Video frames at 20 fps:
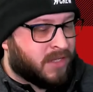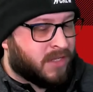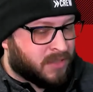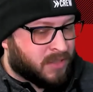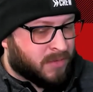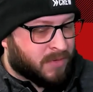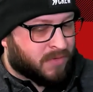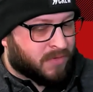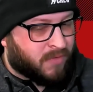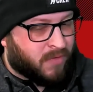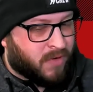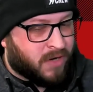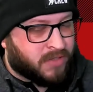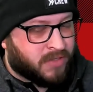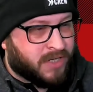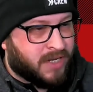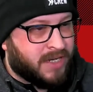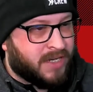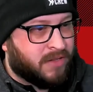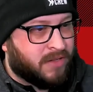much for
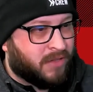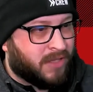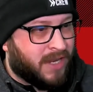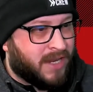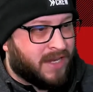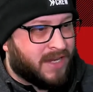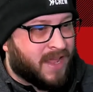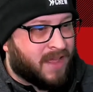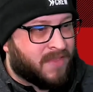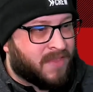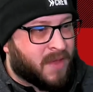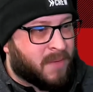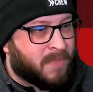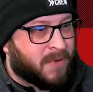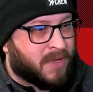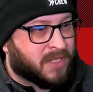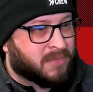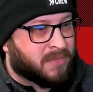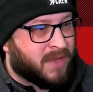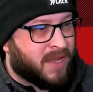watching. I need to lay down now
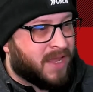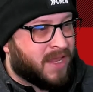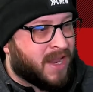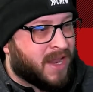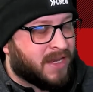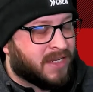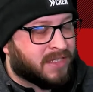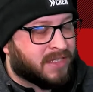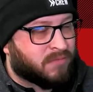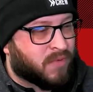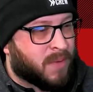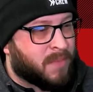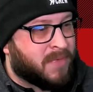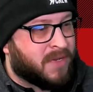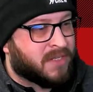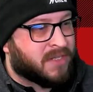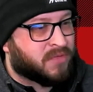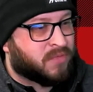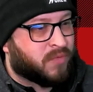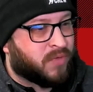because, man, I just
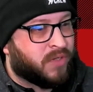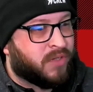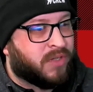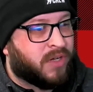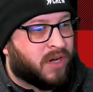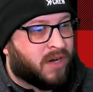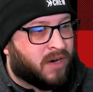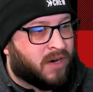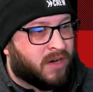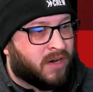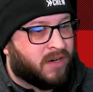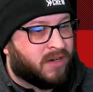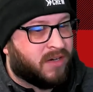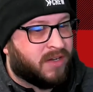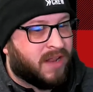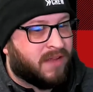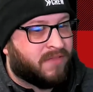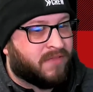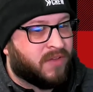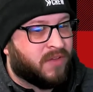reminisced real hard, and
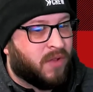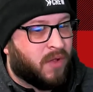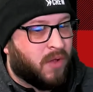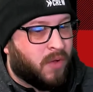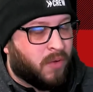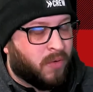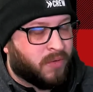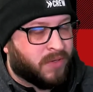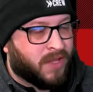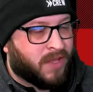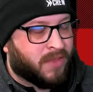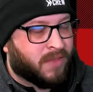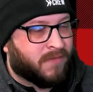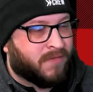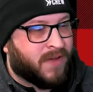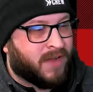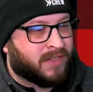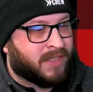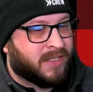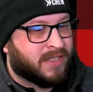I feel old now. The
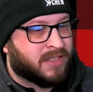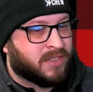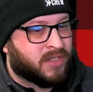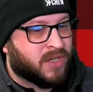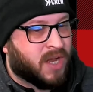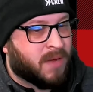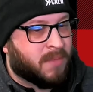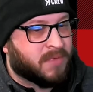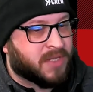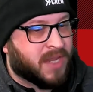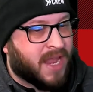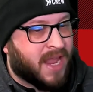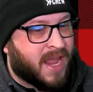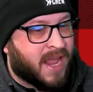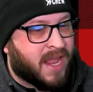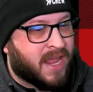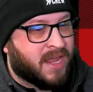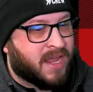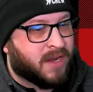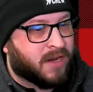fact that this job was
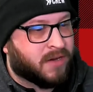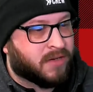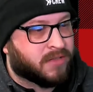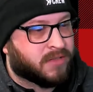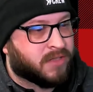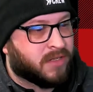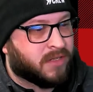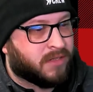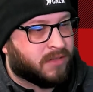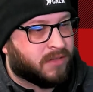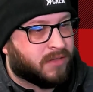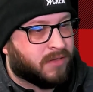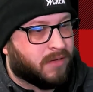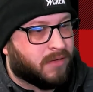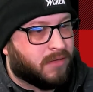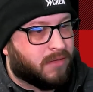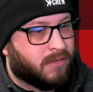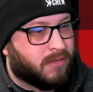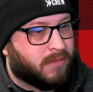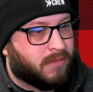8 years
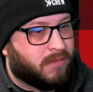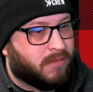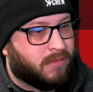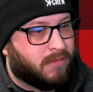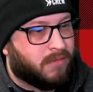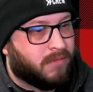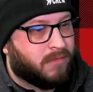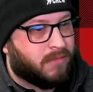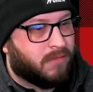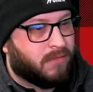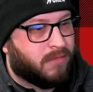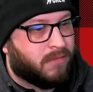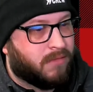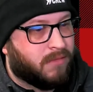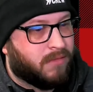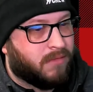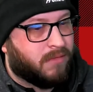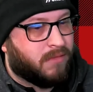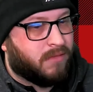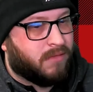ago.
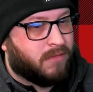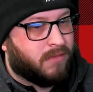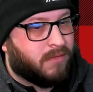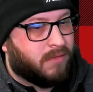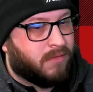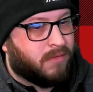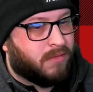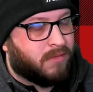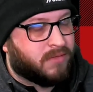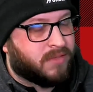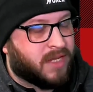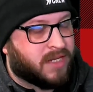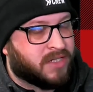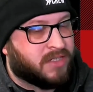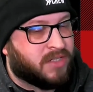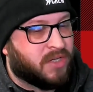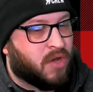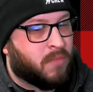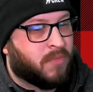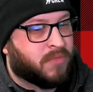It's
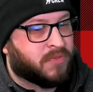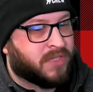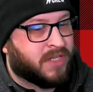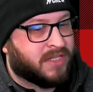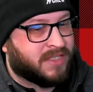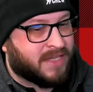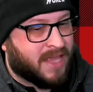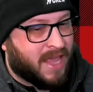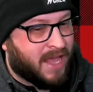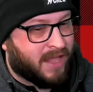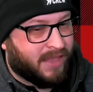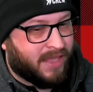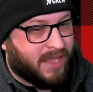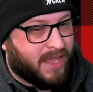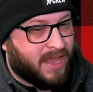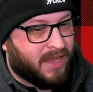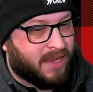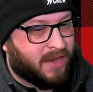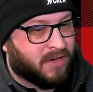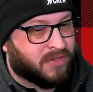actually almost exactly
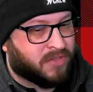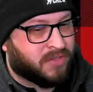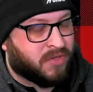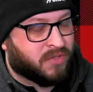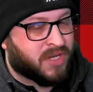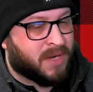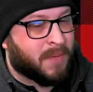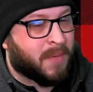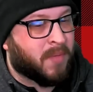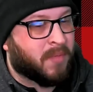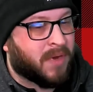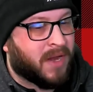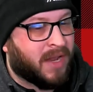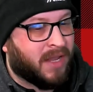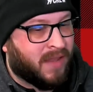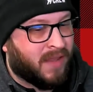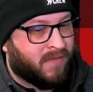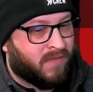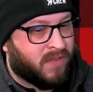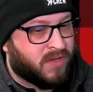8 years ago because I remember when I
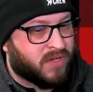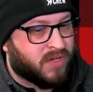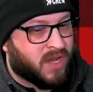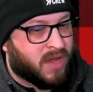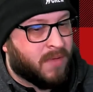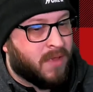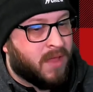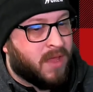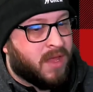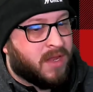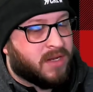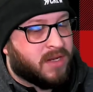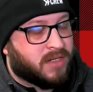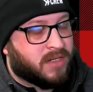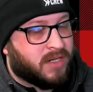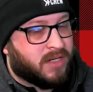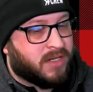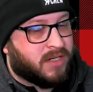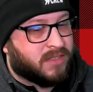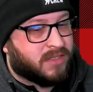left the job.
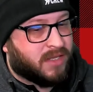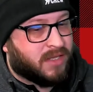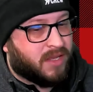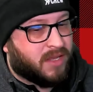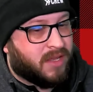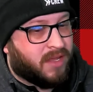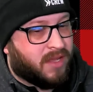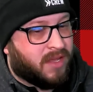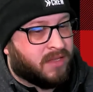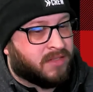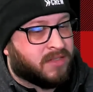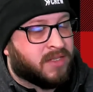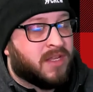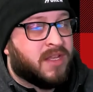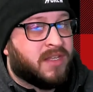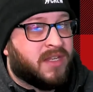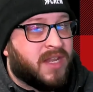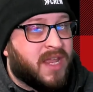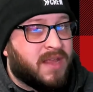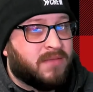Jesus.
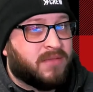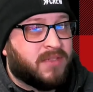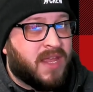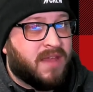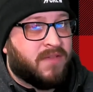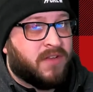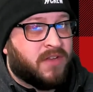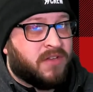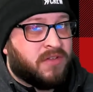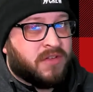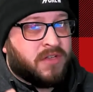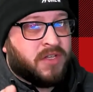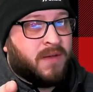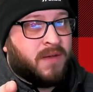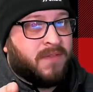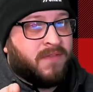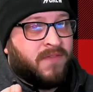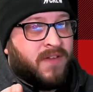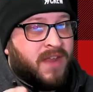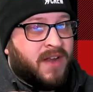Name's David. You can call me
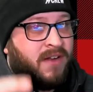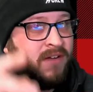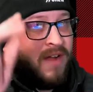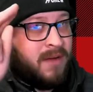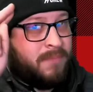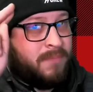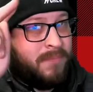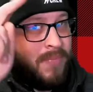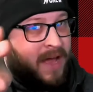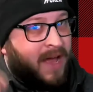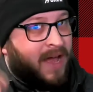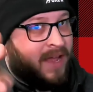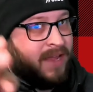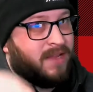Fenrirock. Bye.